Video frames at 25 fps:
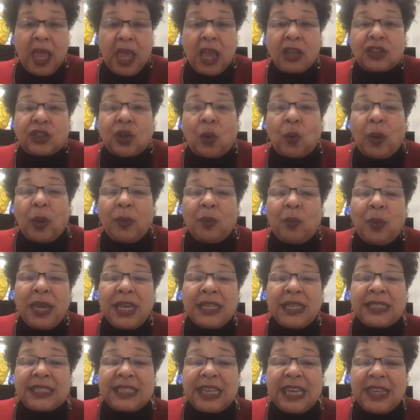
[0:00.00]
So when we
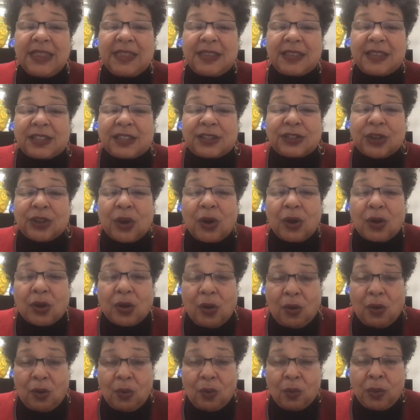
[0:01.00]
see the
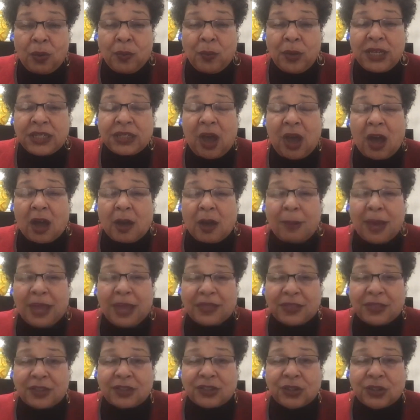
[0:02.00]
circle, when we talk
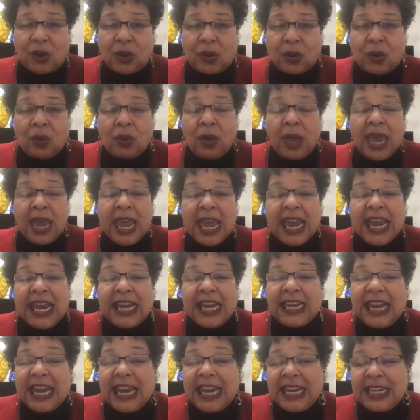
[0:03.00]
about the circle
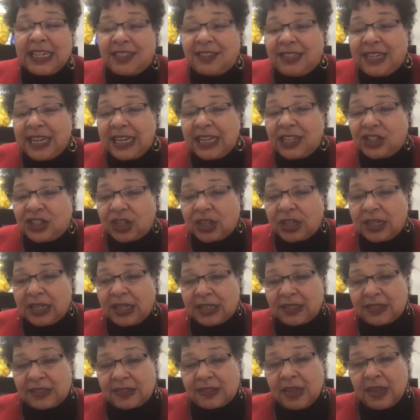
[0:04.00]
in
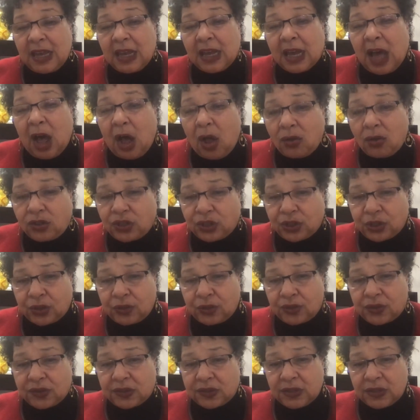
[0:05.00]
indigenous
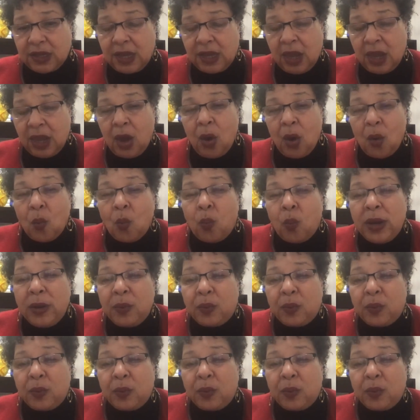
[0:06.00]
cultures, we